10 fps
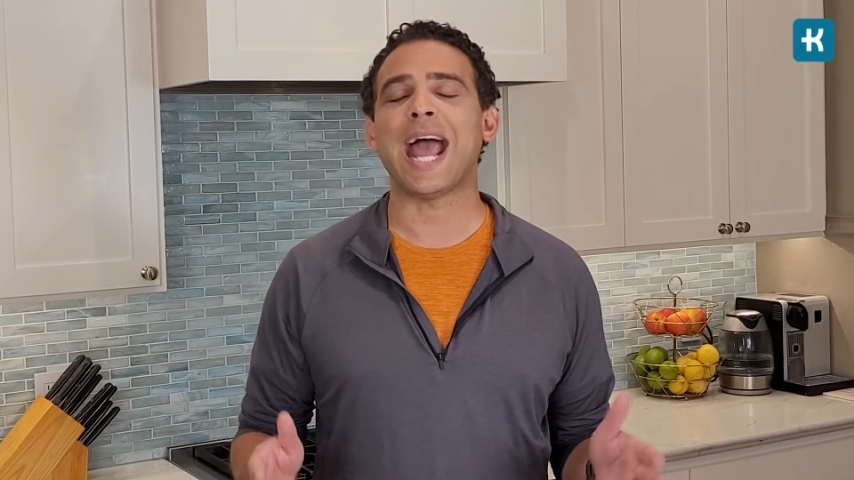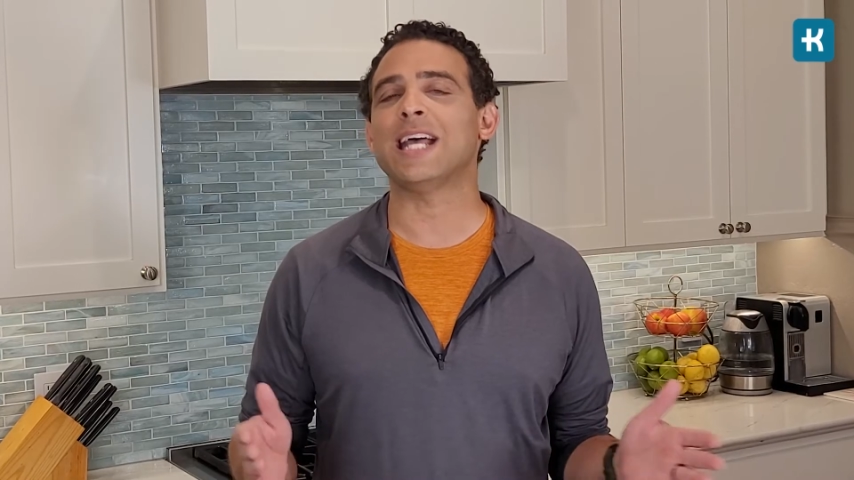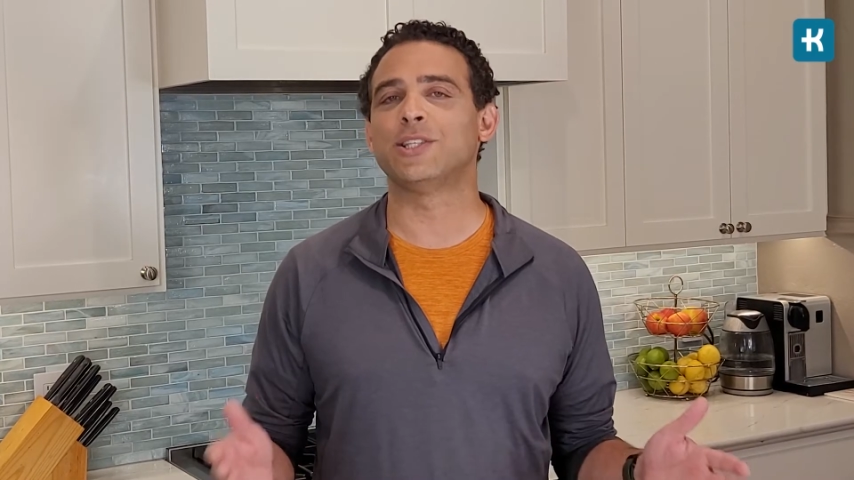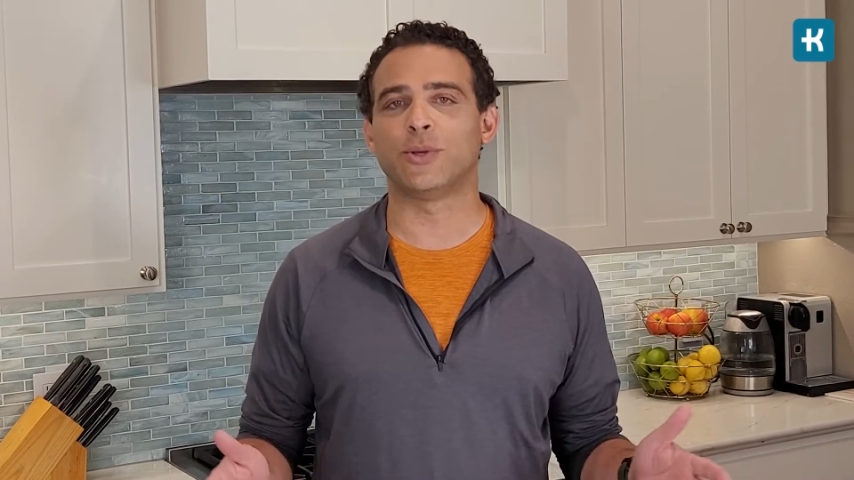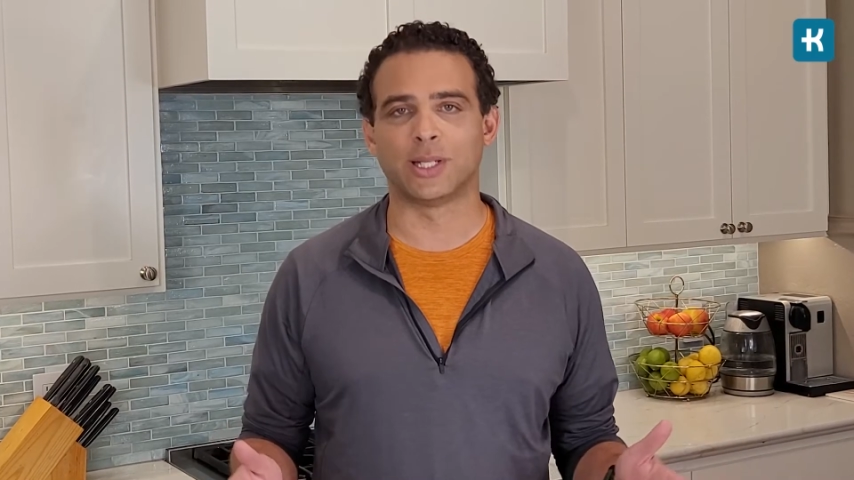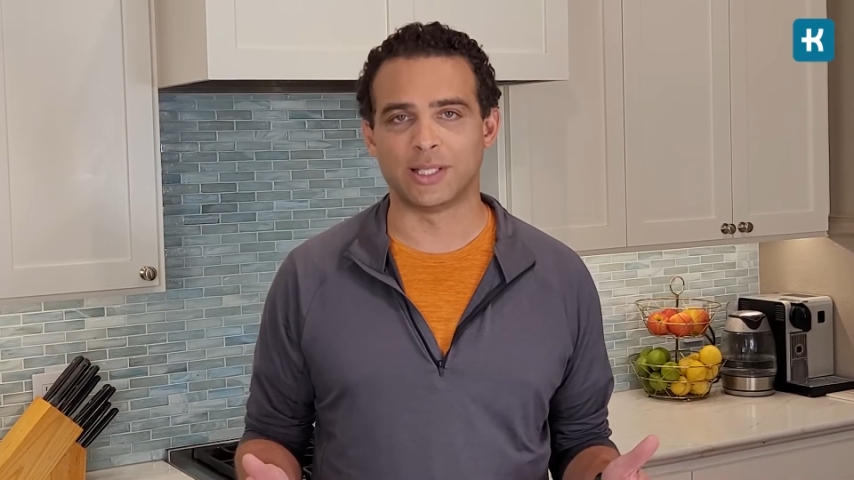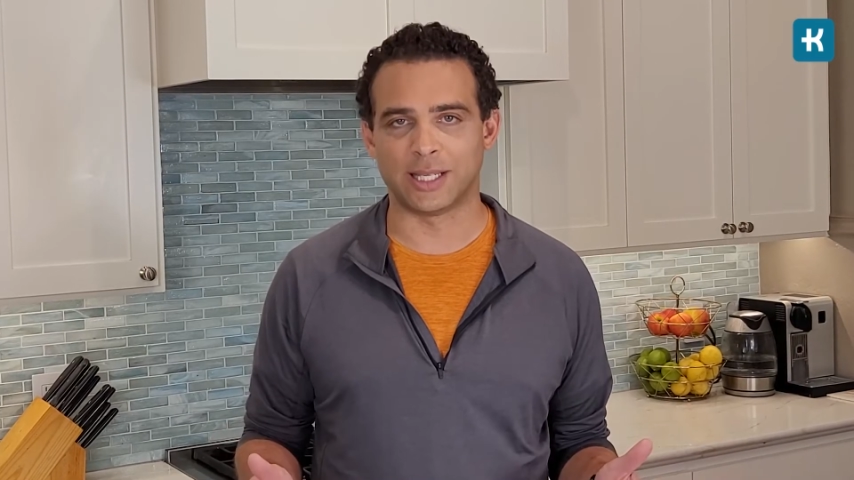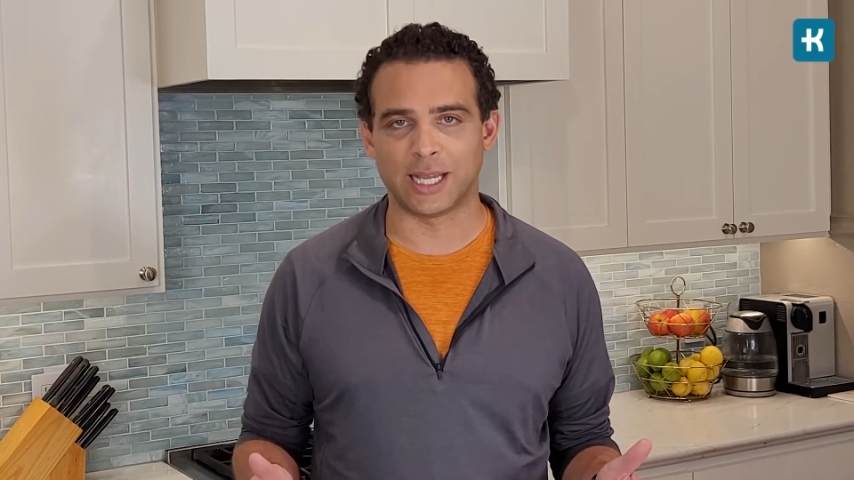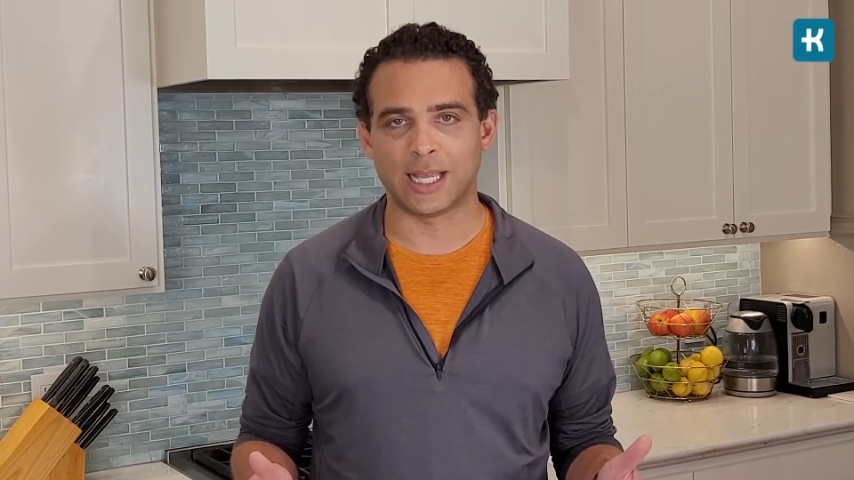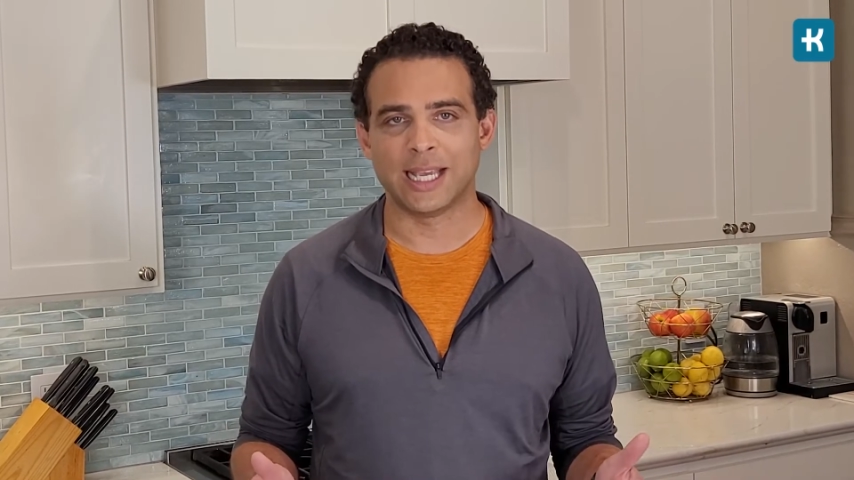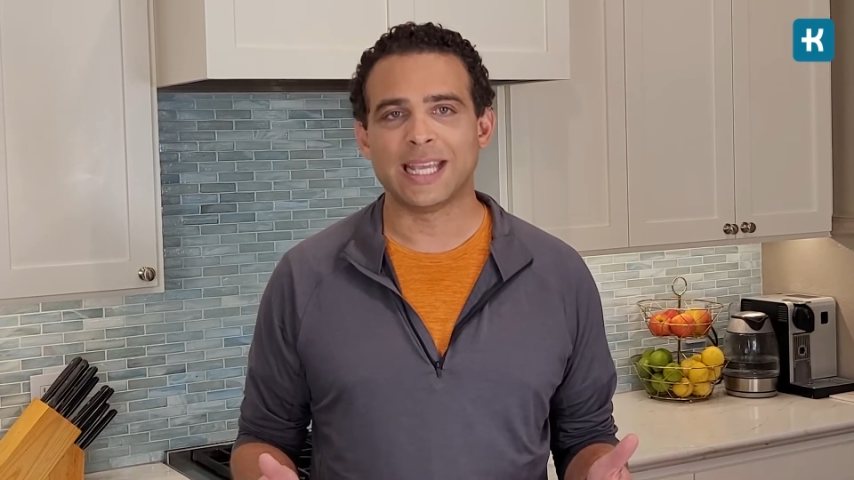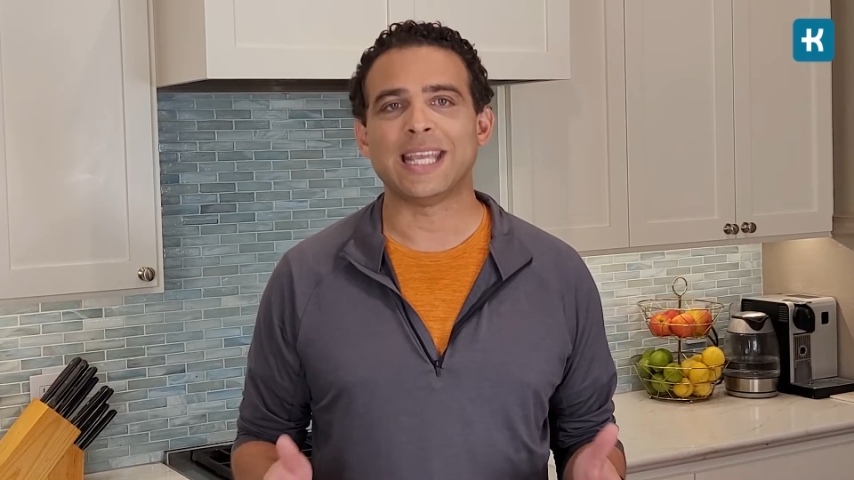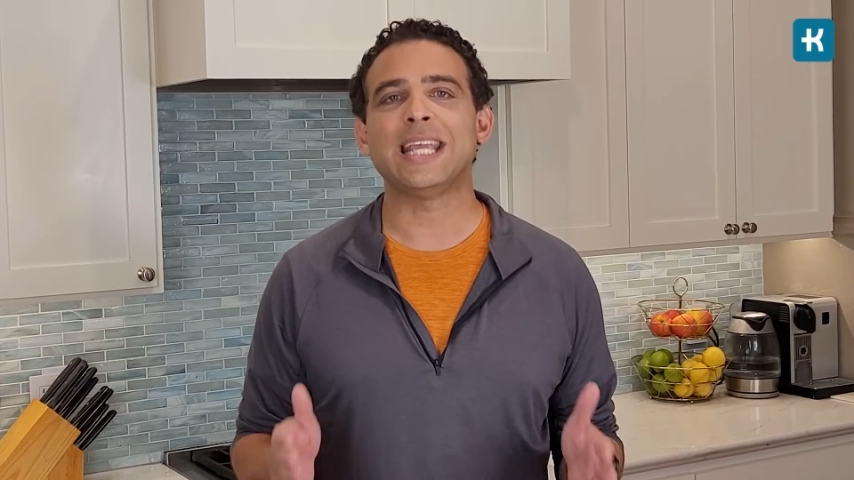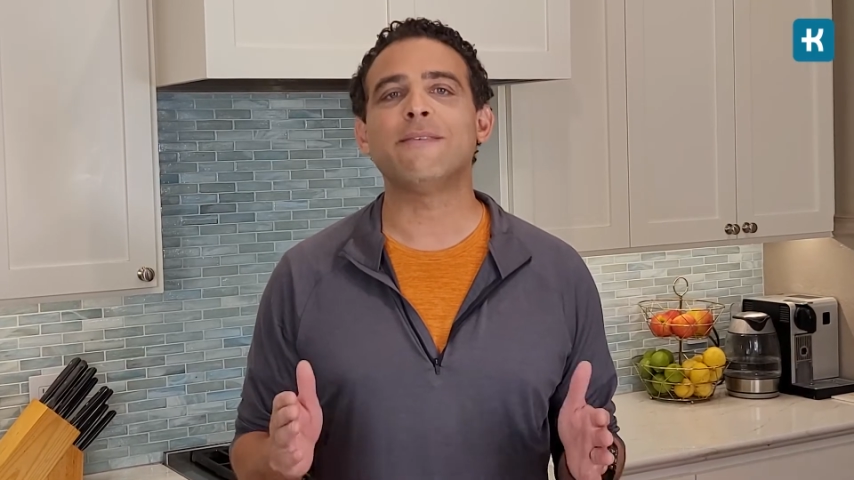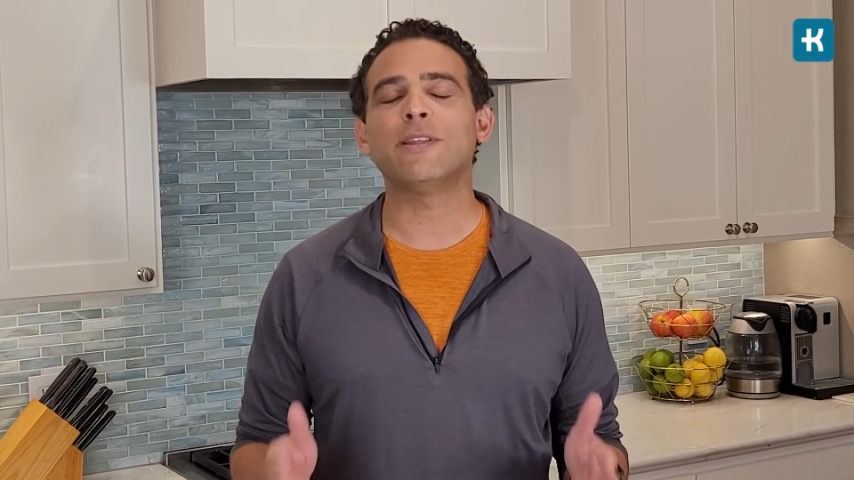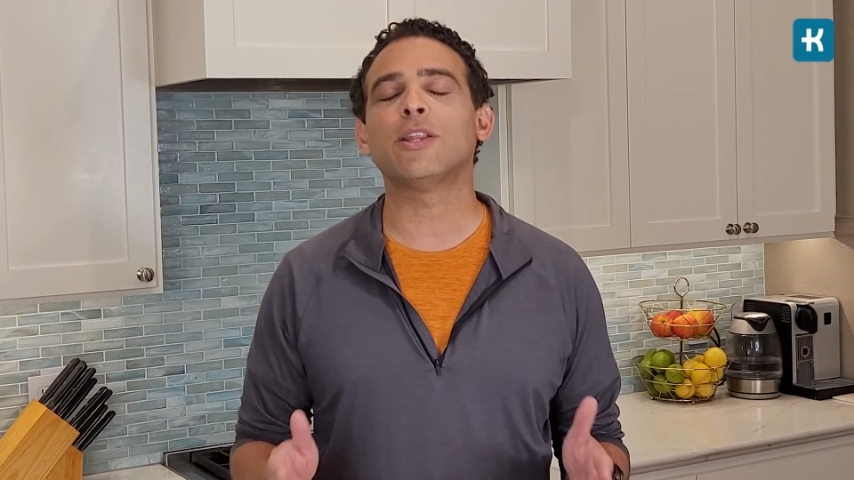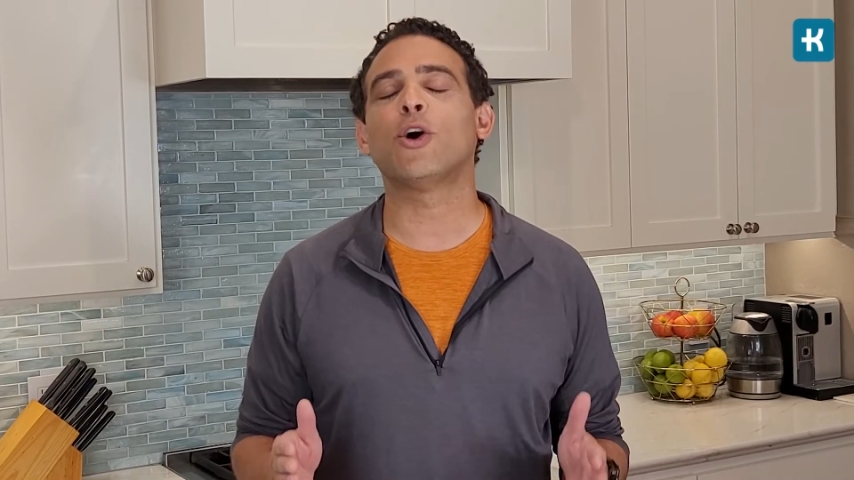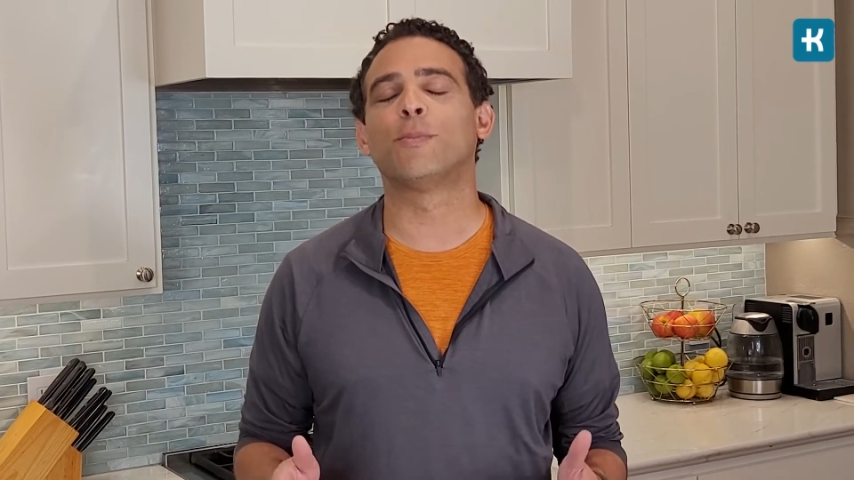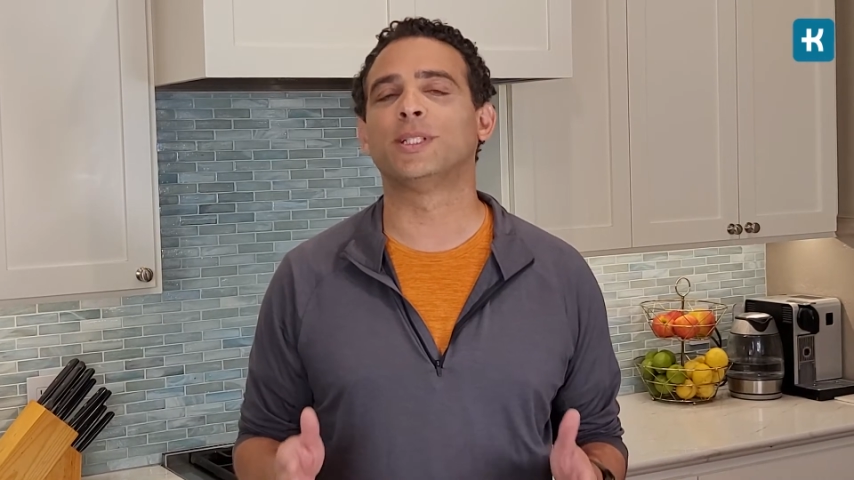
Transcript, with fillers: as you can see, even though